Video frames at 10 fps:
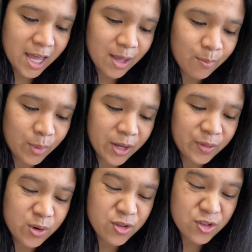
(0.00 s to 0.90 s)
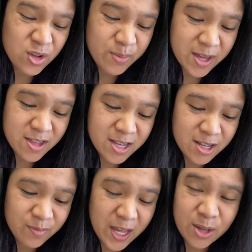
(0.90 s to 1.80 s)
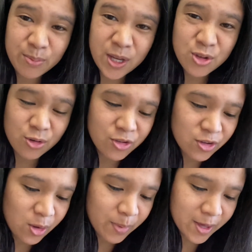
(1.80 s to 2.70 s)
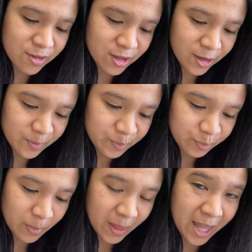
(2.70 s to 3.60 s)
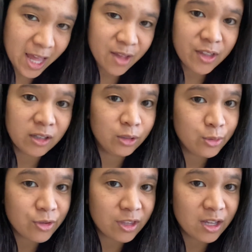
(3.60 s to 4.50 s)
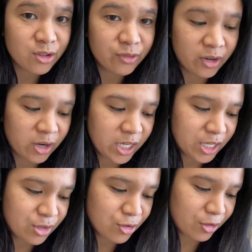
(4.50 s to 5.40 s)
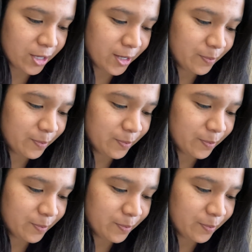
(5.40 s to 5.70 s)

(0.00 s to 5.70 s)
But they're still messy, the NPs are still messy, and they lose things very easily.